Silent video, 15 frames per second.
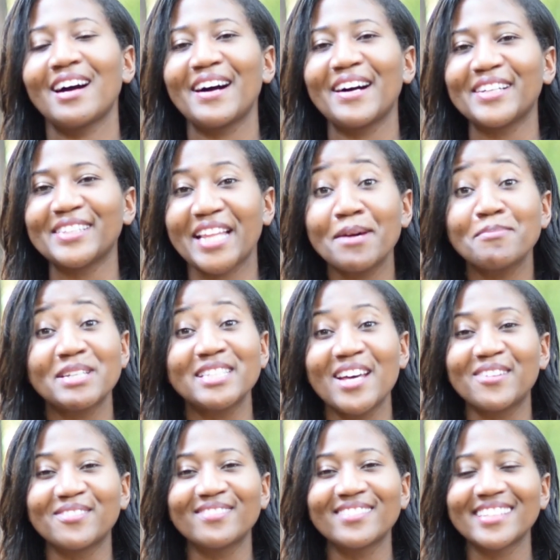Let me
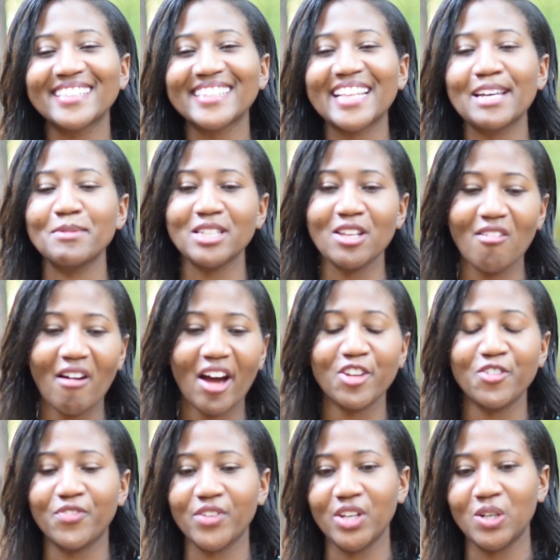know. Let me know how
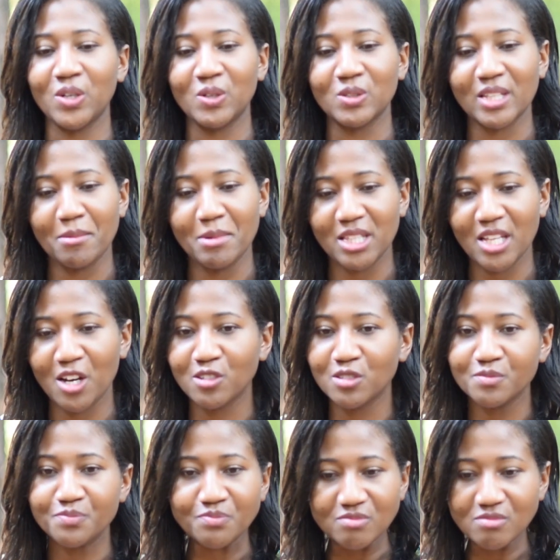you feel. Let me know